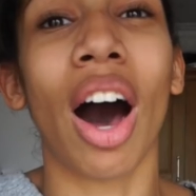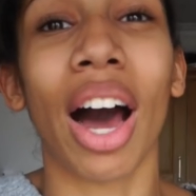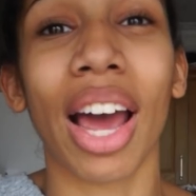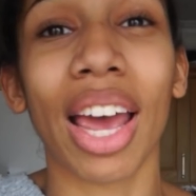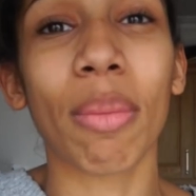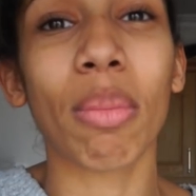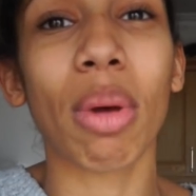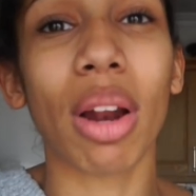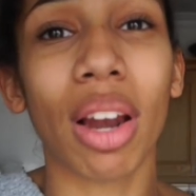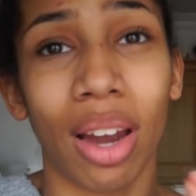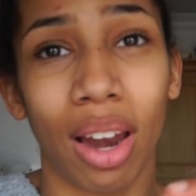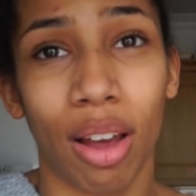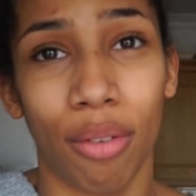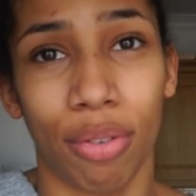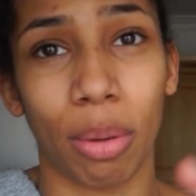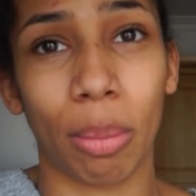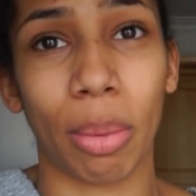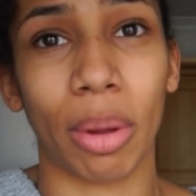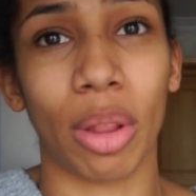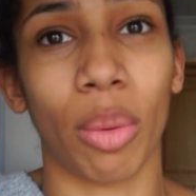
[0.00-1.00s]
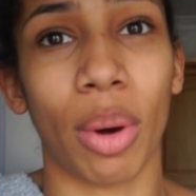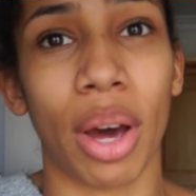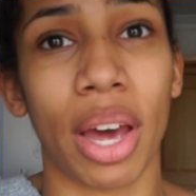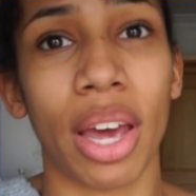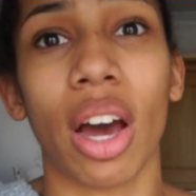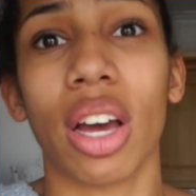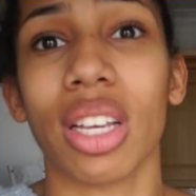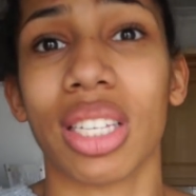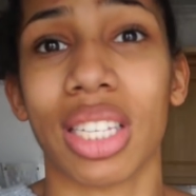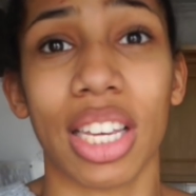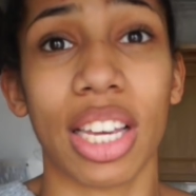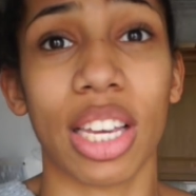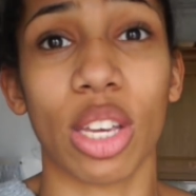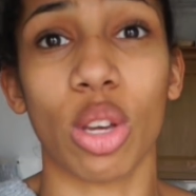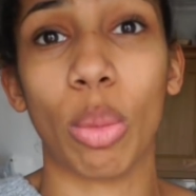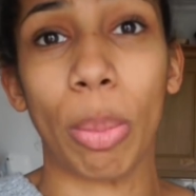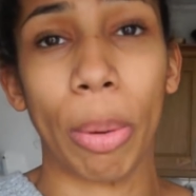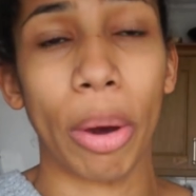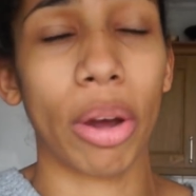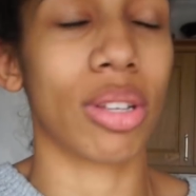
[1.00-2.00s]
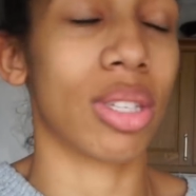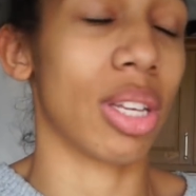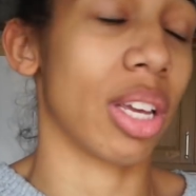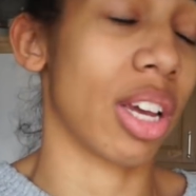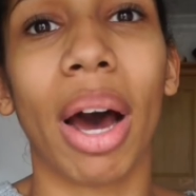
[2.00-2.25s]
I am loving, by the way, seeing your posts.